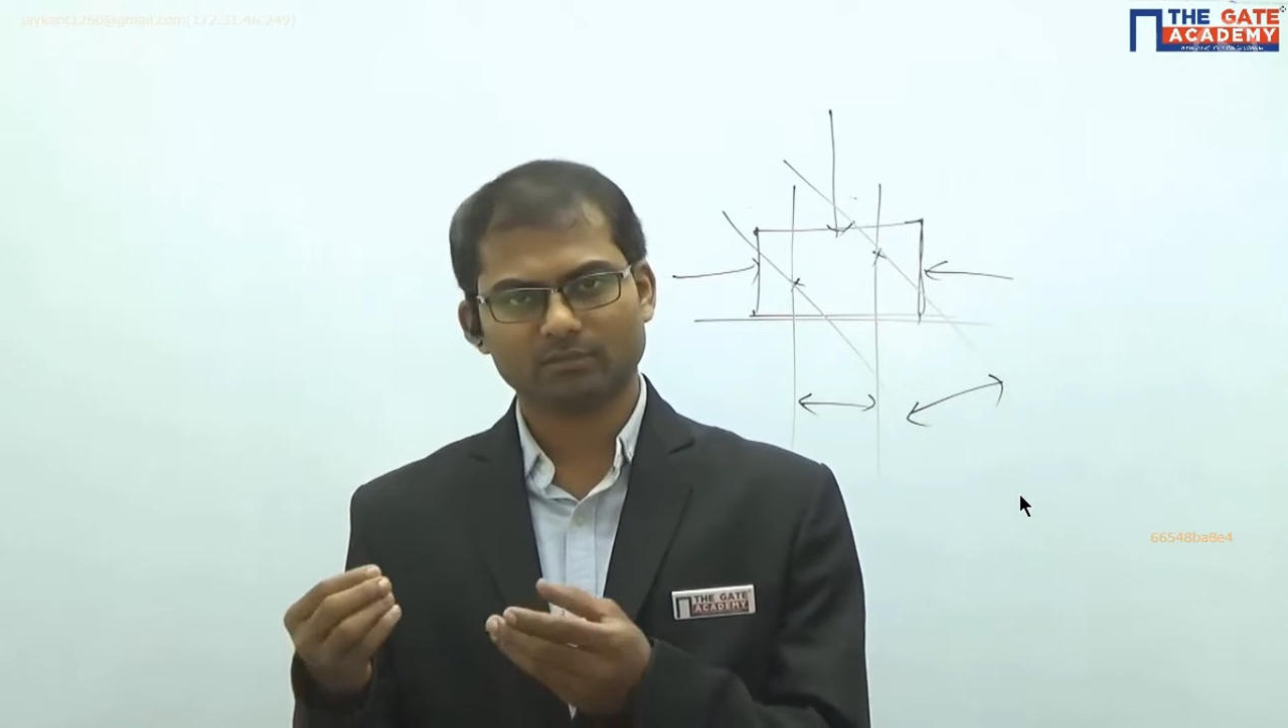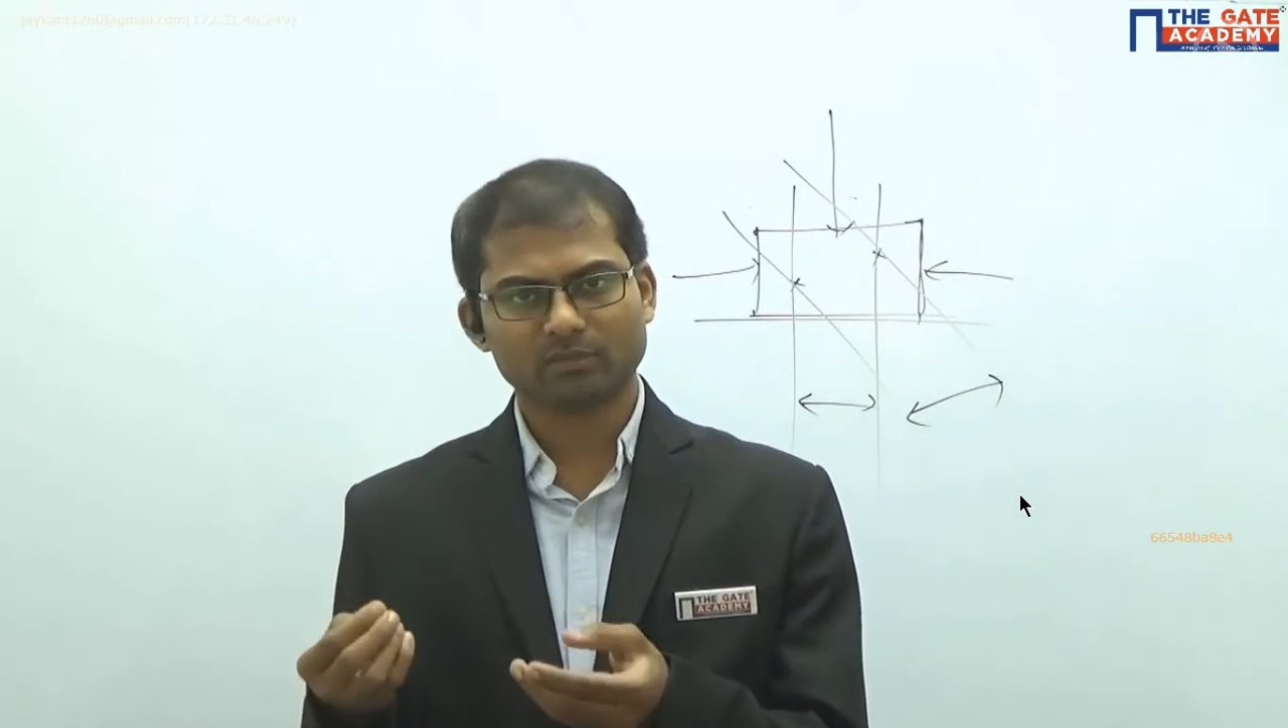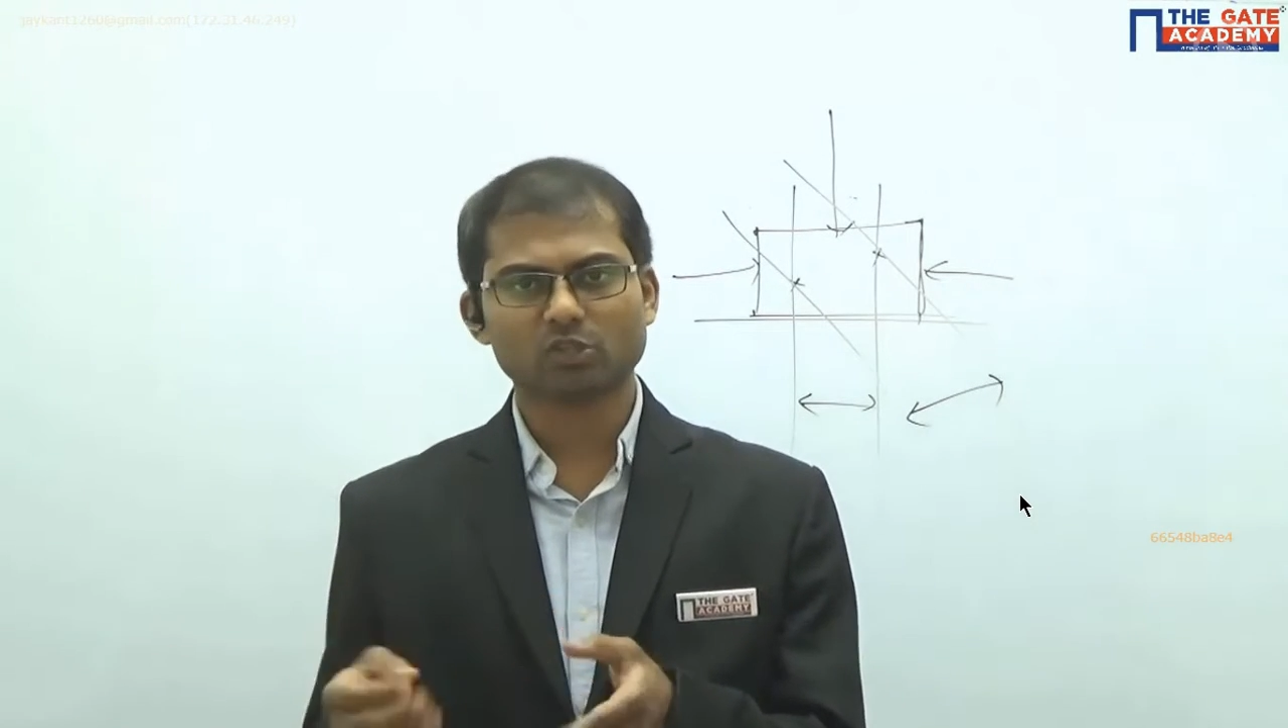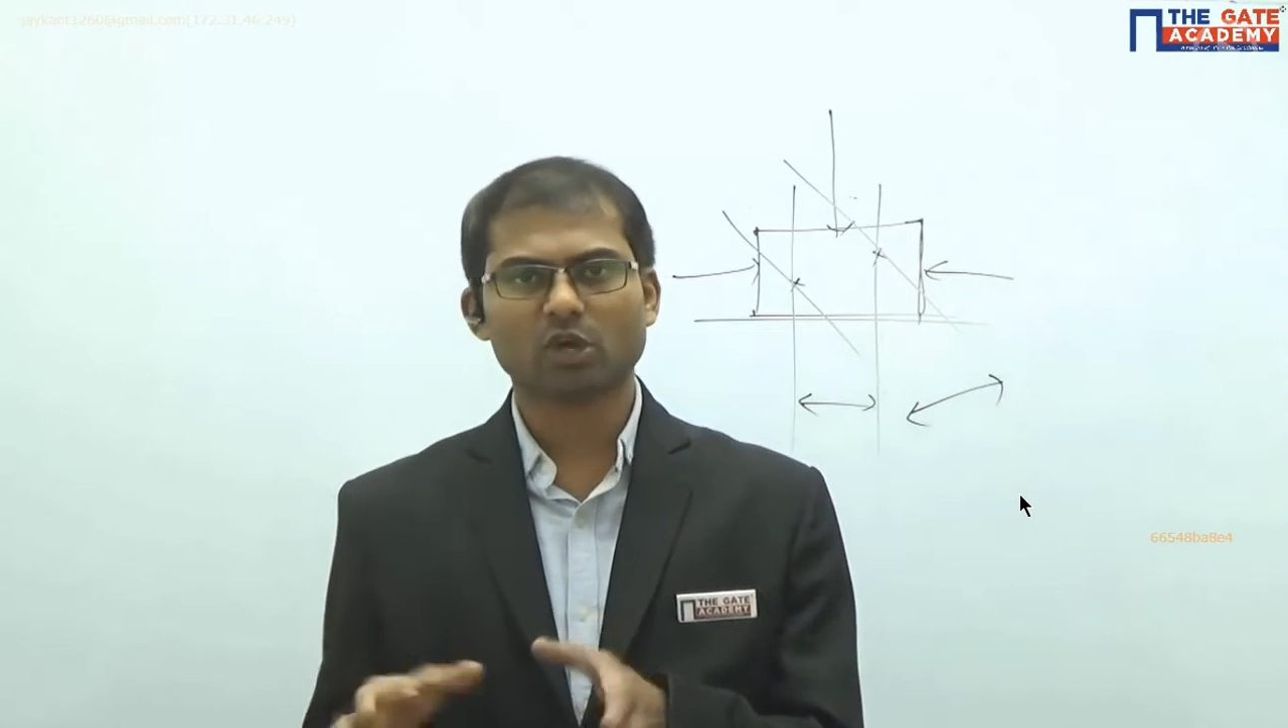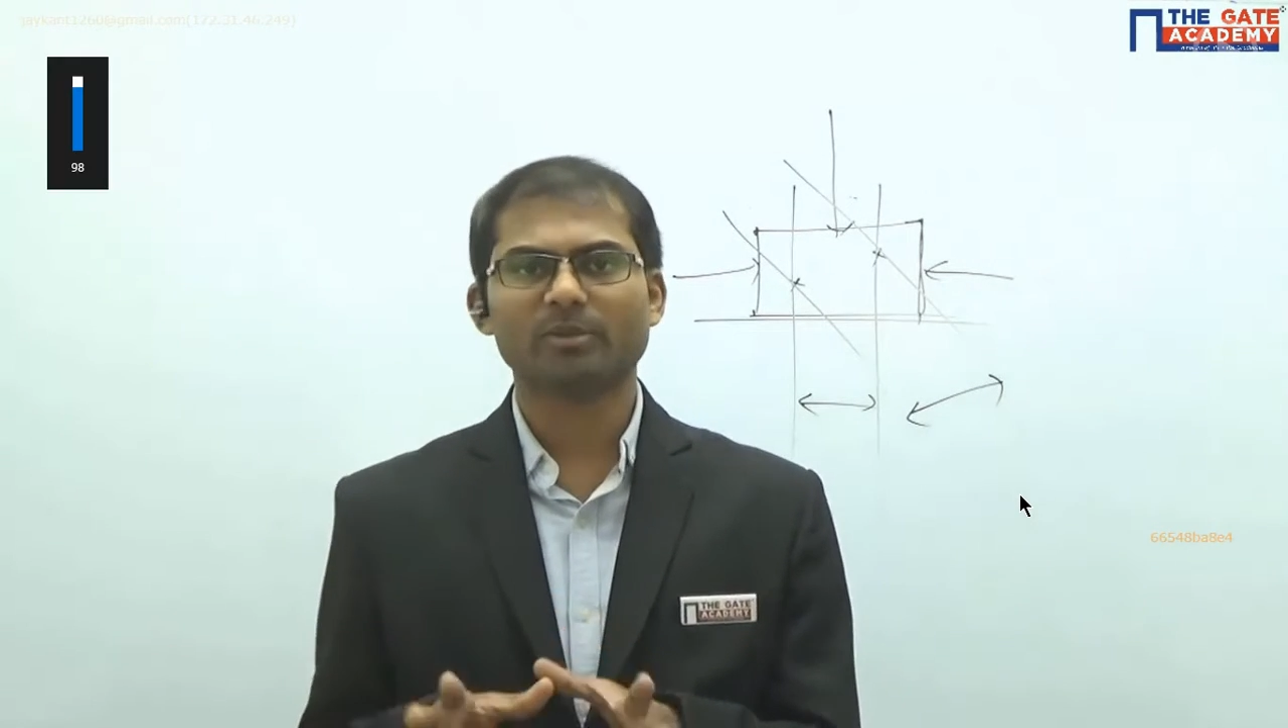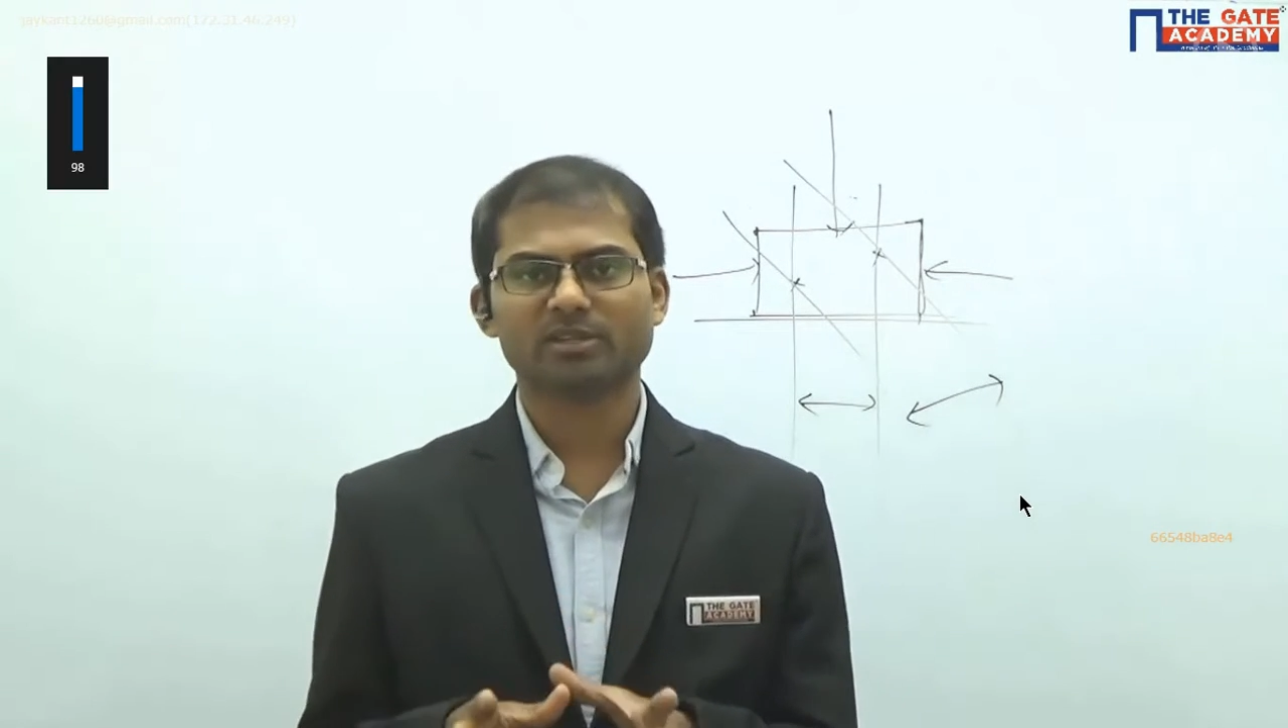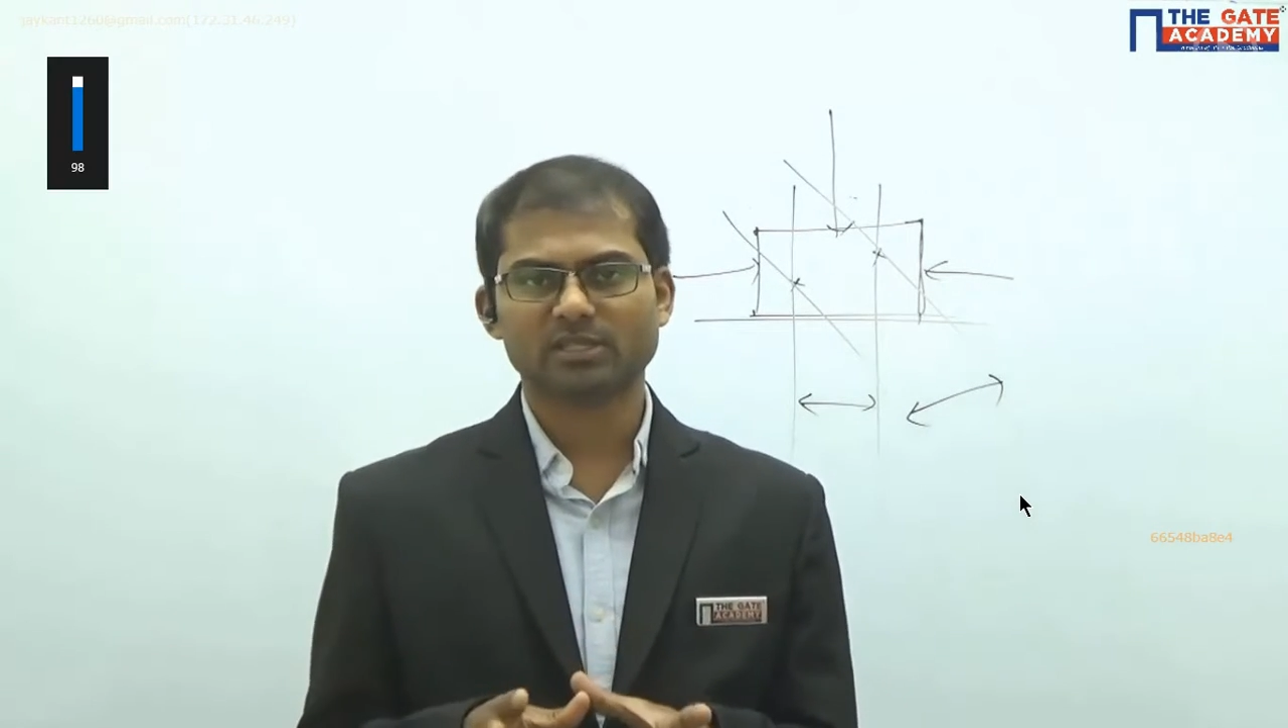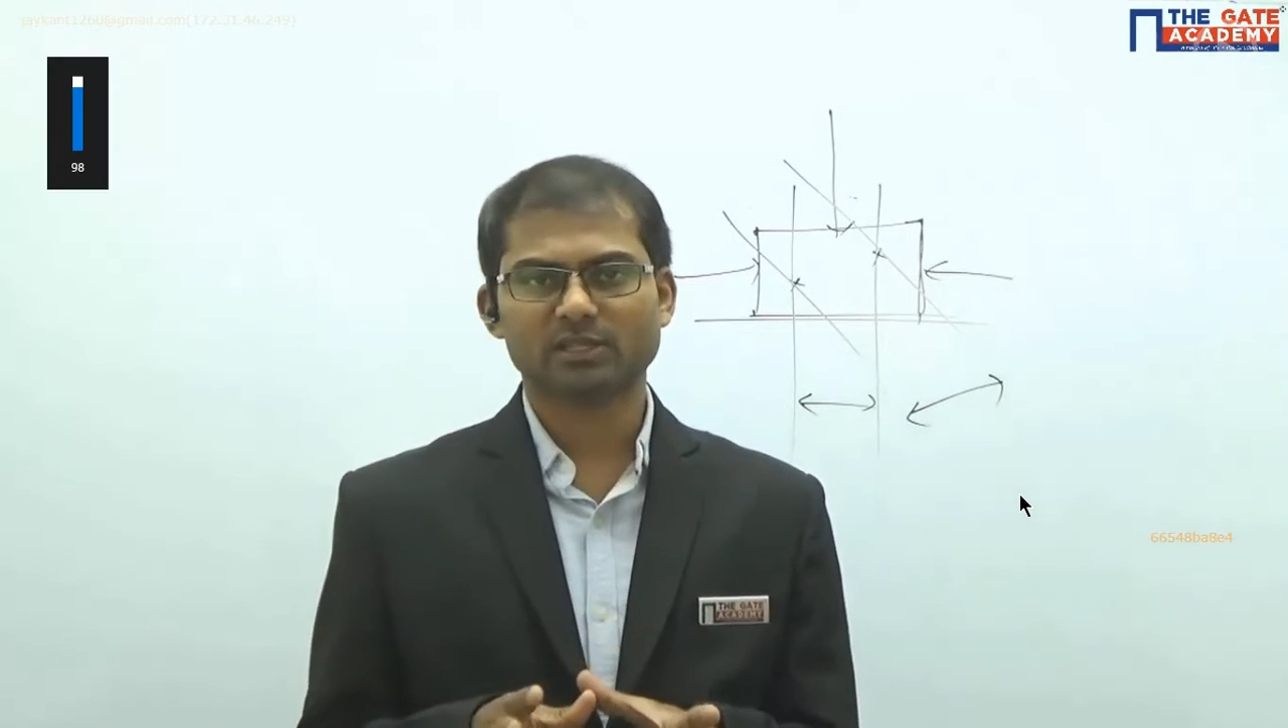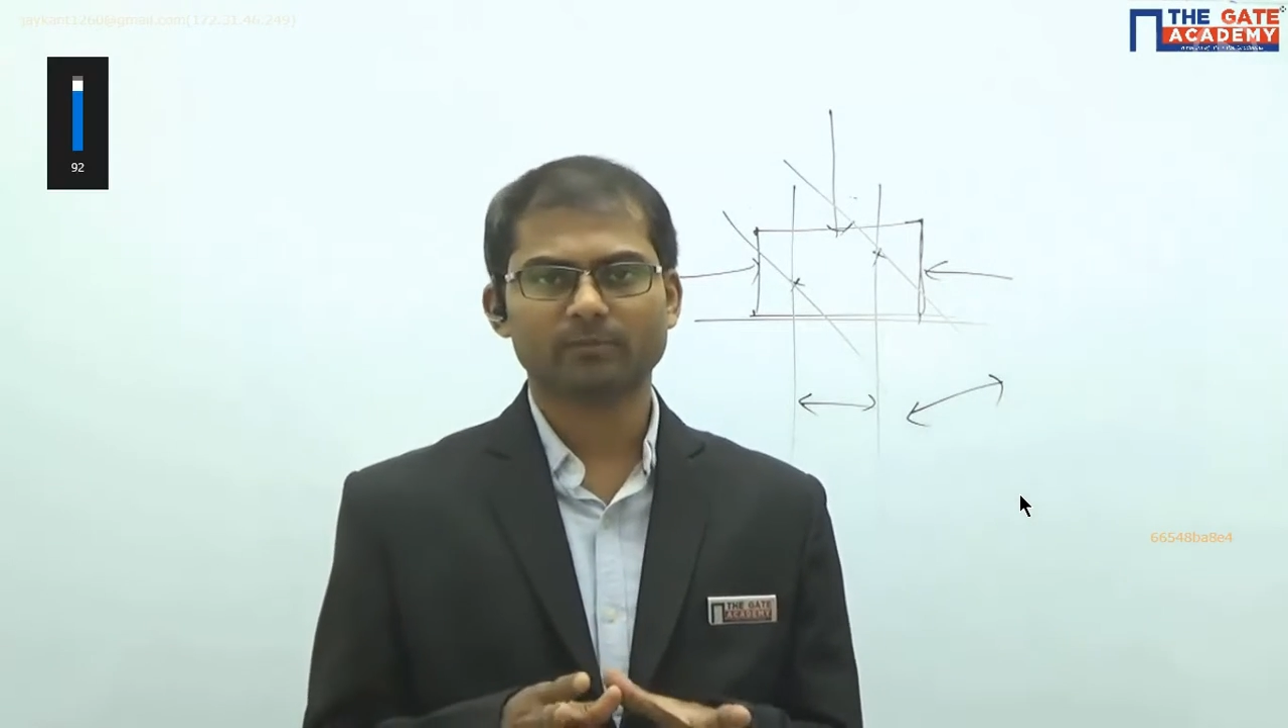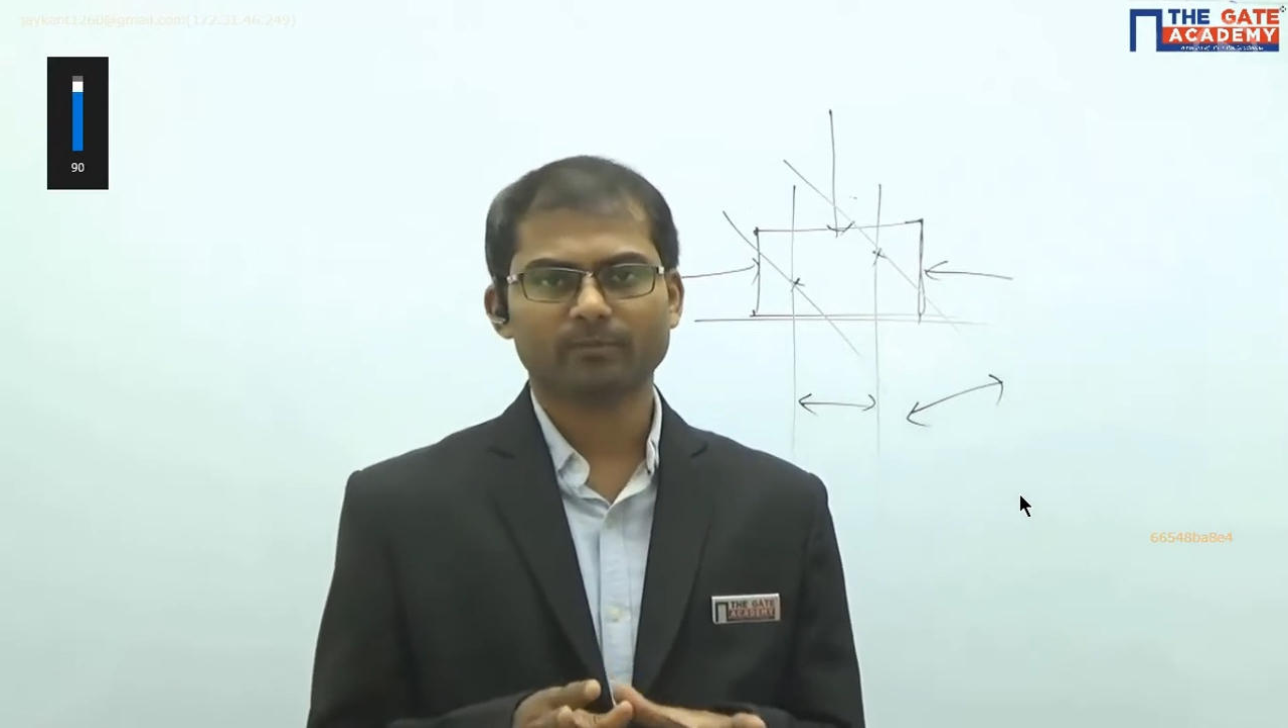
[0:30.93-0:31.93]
SOM itself.